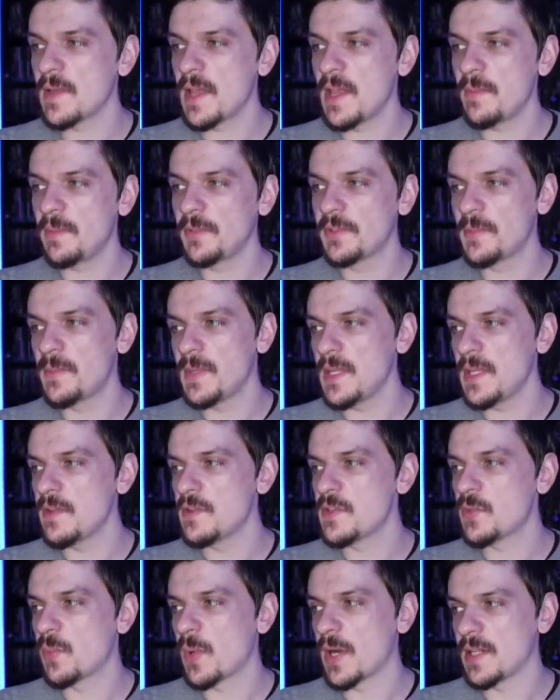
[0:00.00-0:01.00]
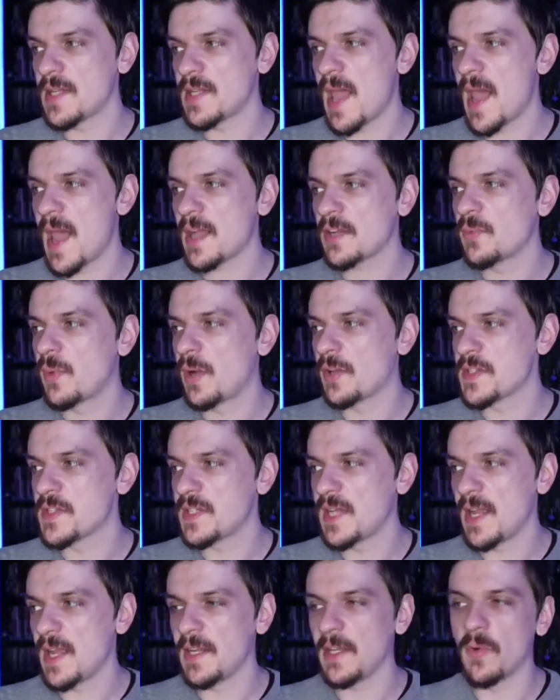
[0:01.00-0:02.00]
able to be used when attacked while
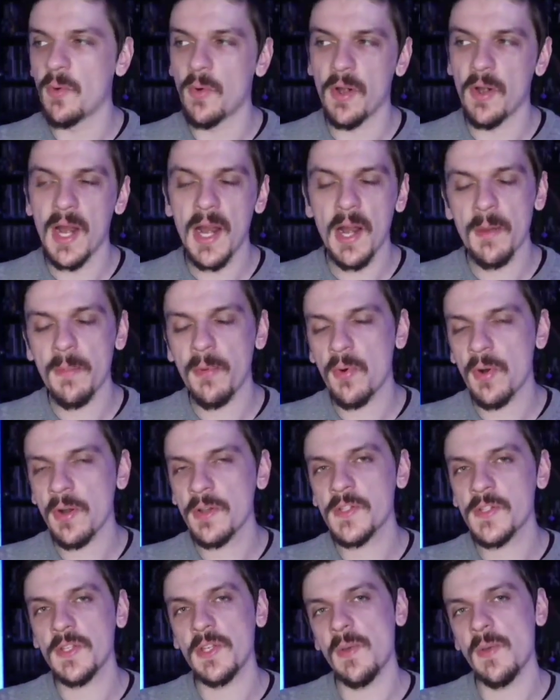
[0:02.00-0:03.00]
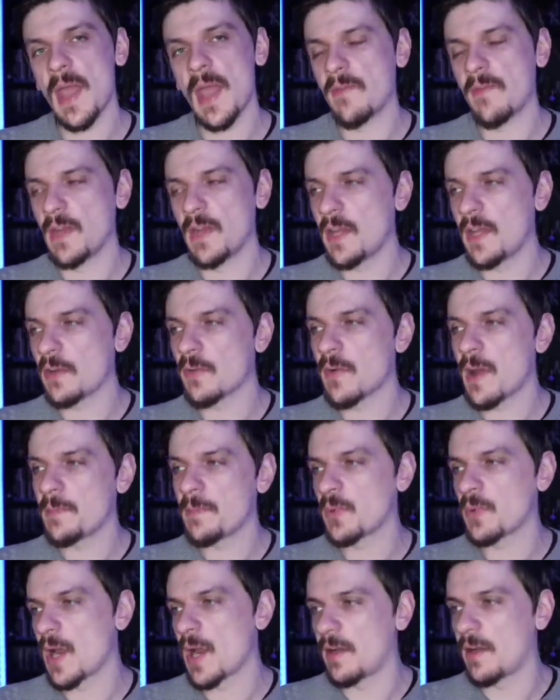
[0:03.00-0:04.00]
standing or airborne, so you have an
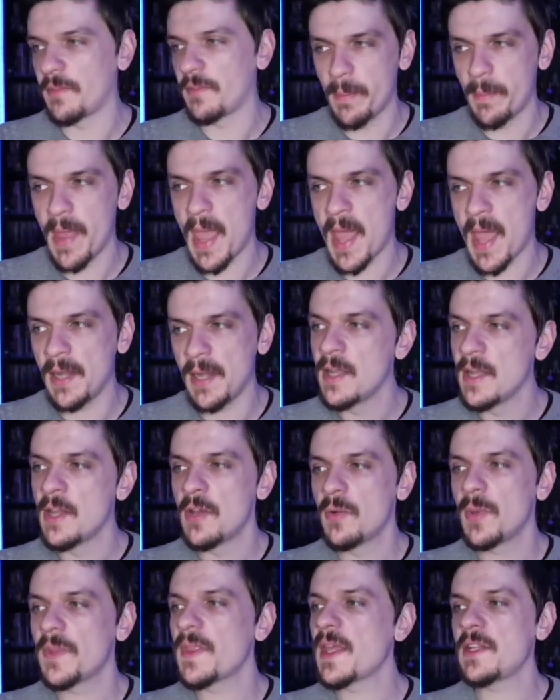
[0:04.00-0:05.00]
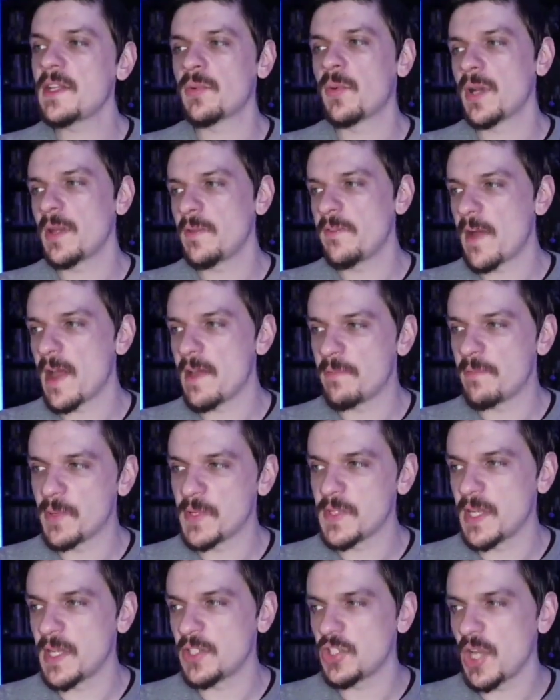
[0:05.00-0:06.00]
interrupt right off the bat with a
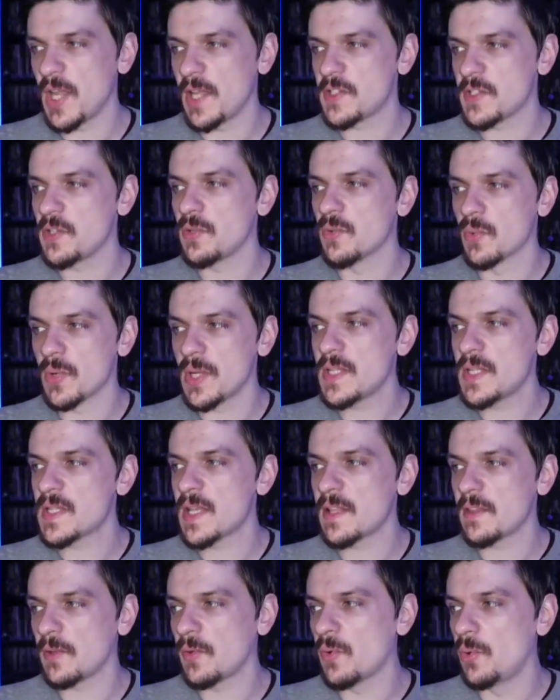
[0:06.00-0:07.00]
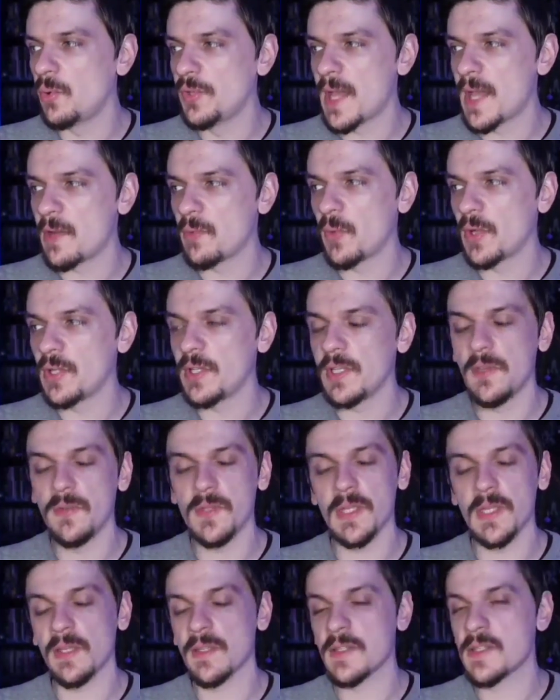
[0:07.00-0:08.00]
25% chance to reset the cooldown when
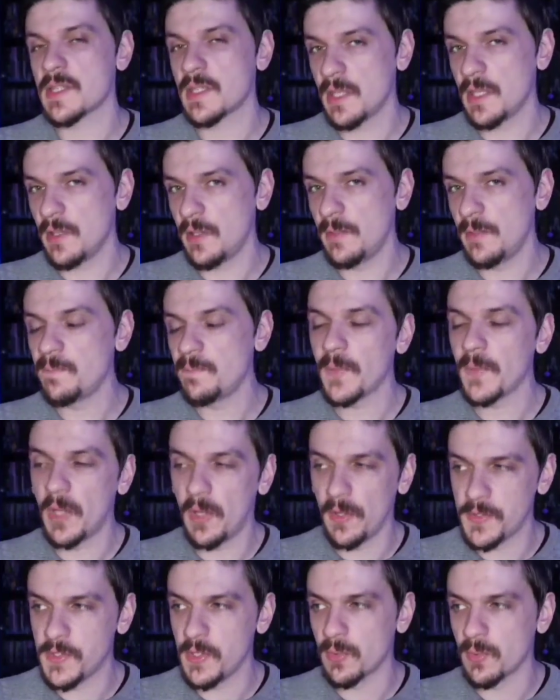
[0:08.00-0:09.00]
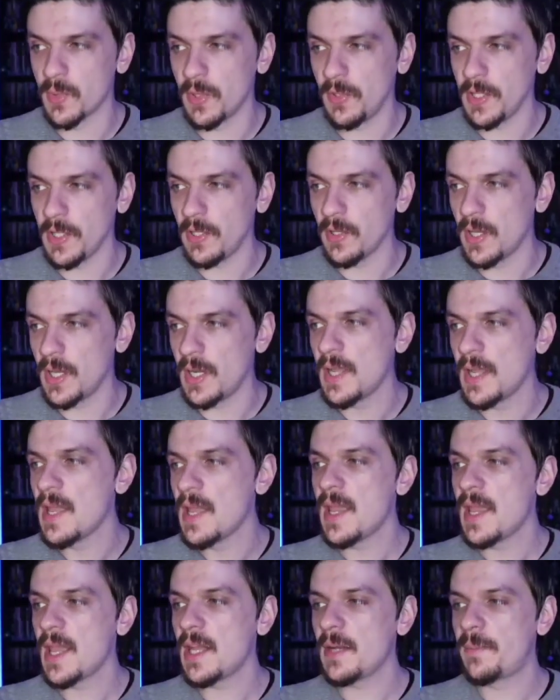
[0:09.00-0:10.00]
using a skill, also really good,
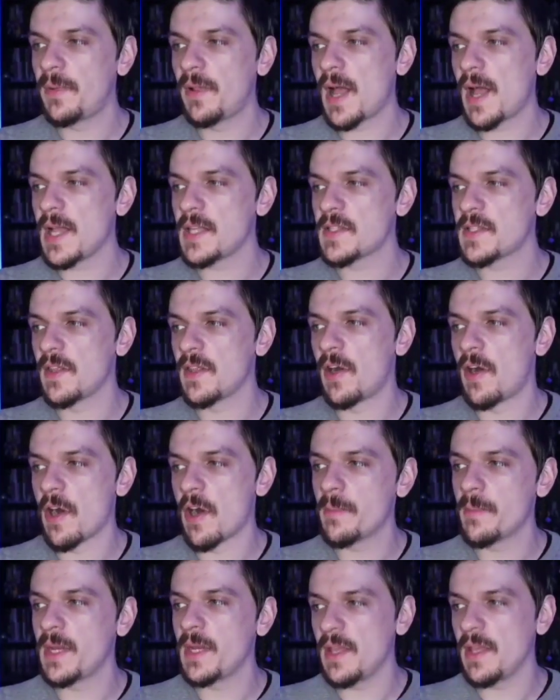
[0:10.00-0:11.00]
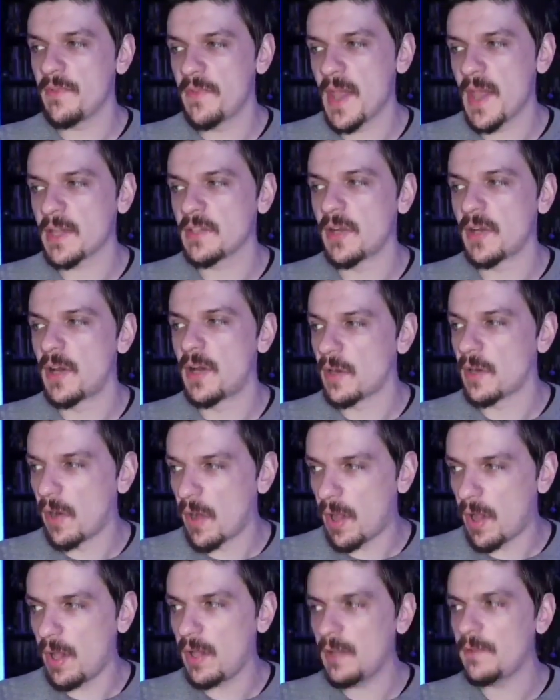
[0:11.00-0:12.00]
and applies the harmony effect on
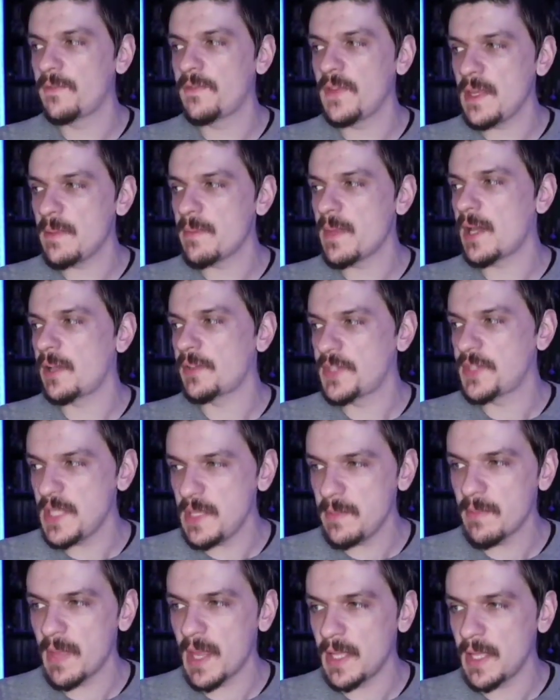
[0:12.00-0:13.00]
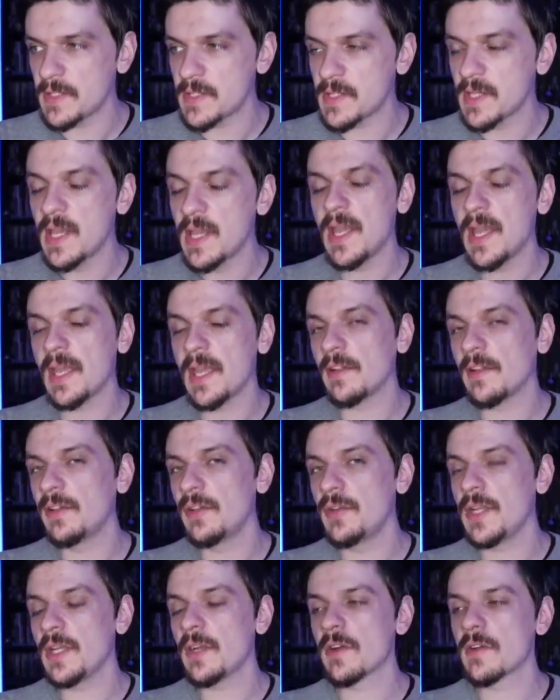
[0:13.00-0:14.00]
all female teammates,
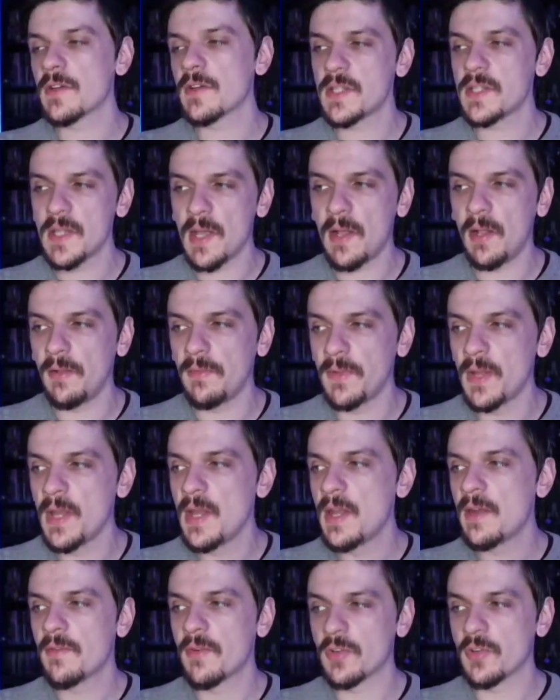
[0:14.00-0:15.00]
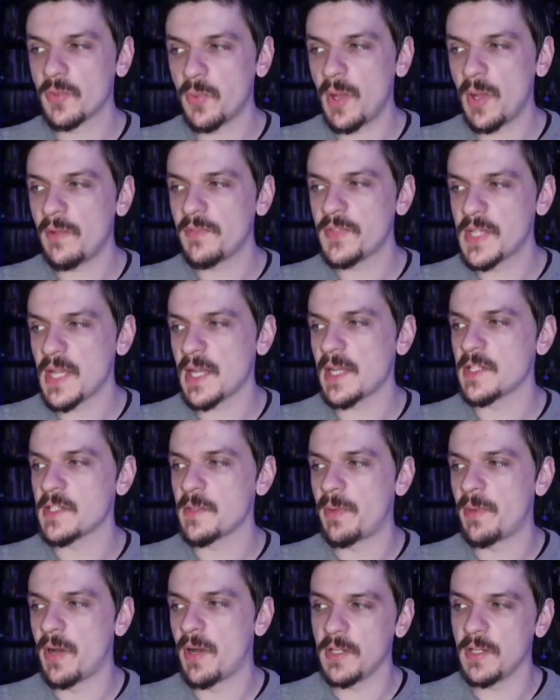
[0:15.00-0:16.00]
including herself, for 12 seconds
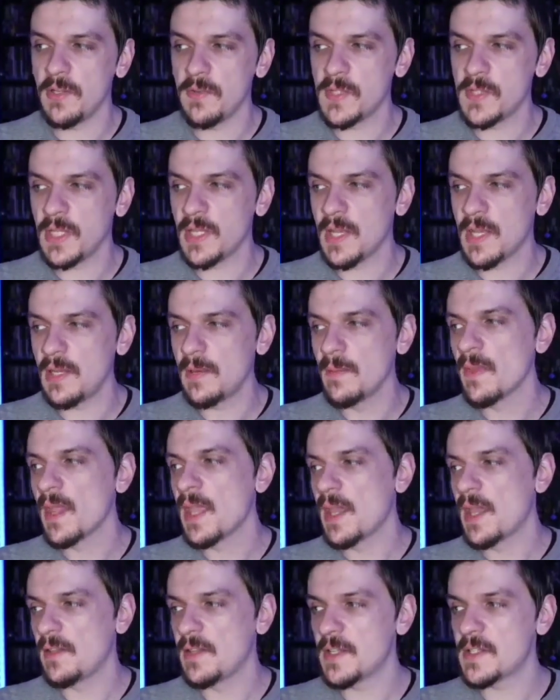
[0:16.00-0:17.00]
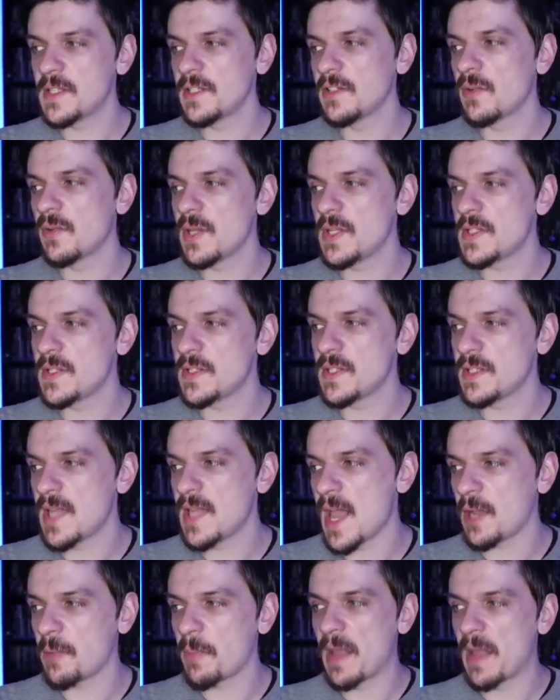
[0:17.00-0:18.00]
upon using it, and this increases
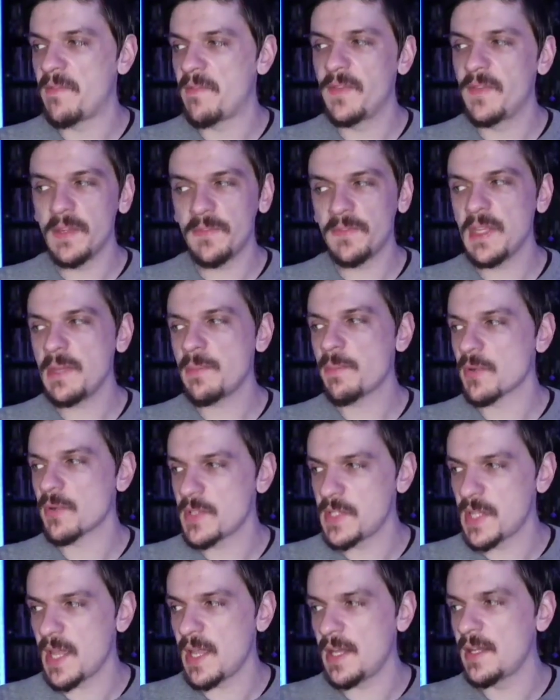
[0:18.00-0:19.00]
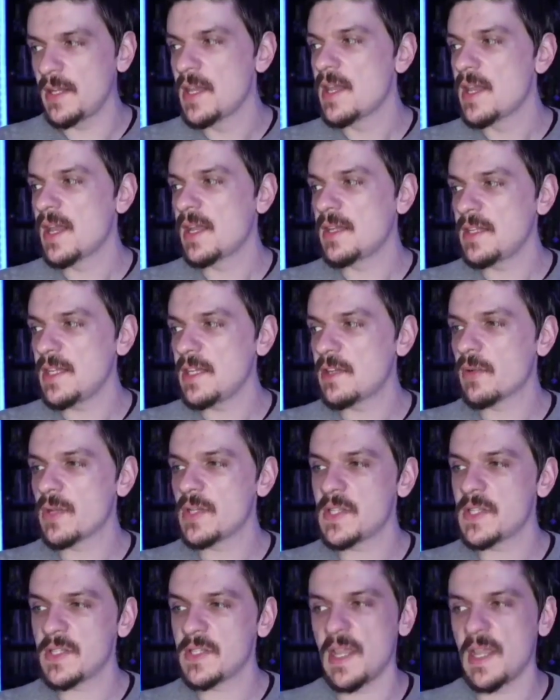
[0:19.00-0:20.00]
attack by 50% and
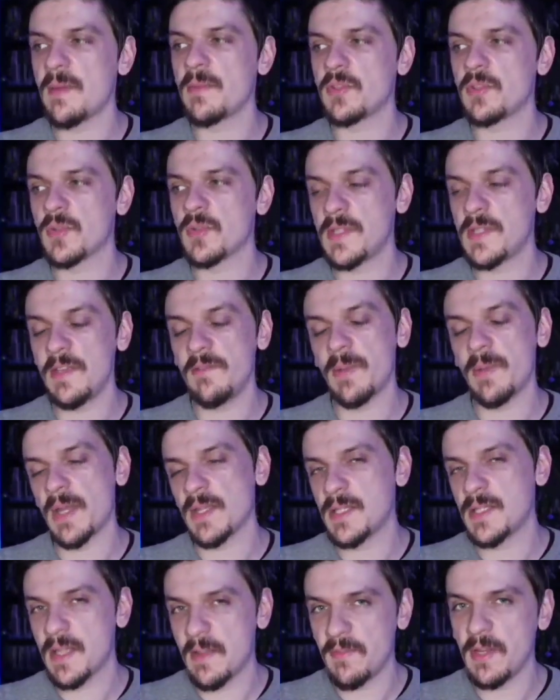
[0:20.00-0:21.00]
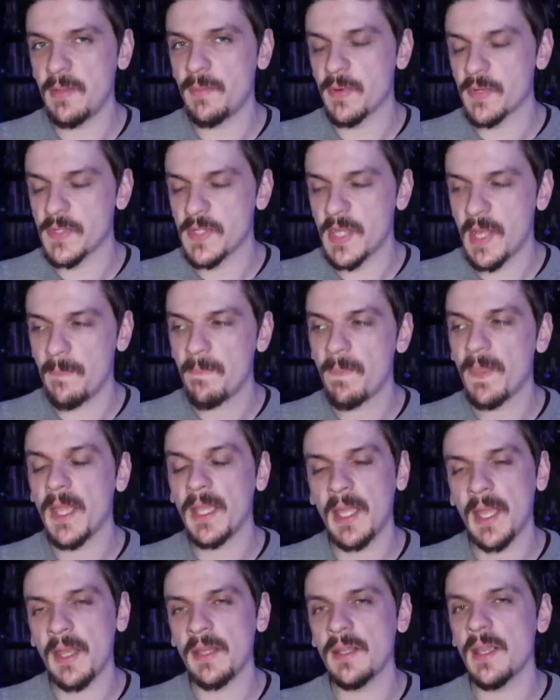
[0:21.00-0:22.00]
decreases damage received by 70%.
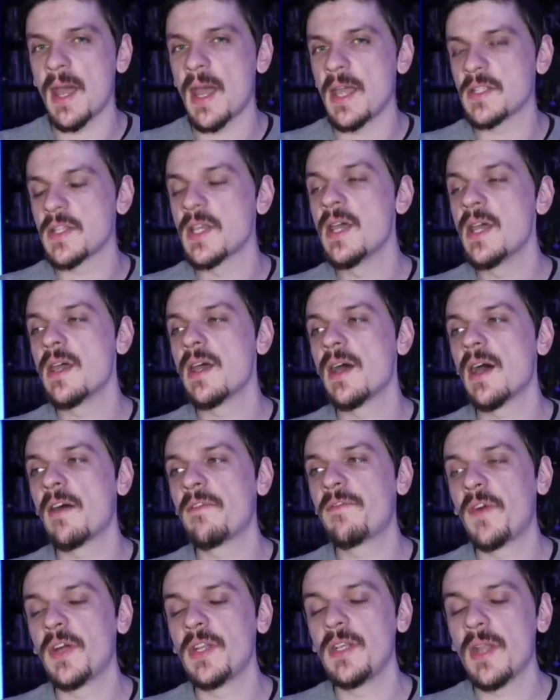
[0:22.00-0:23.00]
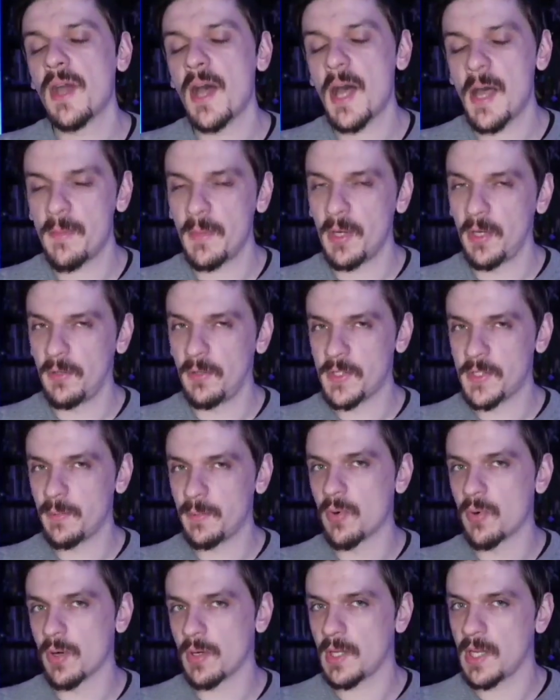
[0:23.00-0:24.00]
Again, guys, a phenomenal
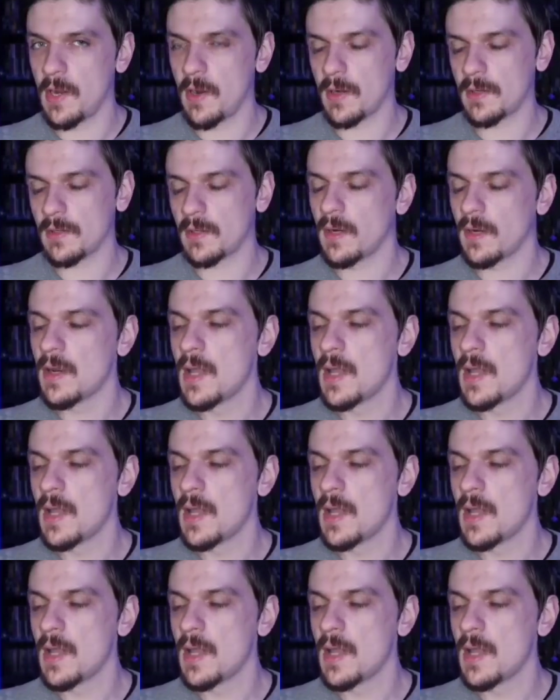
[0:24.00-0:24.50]
support character.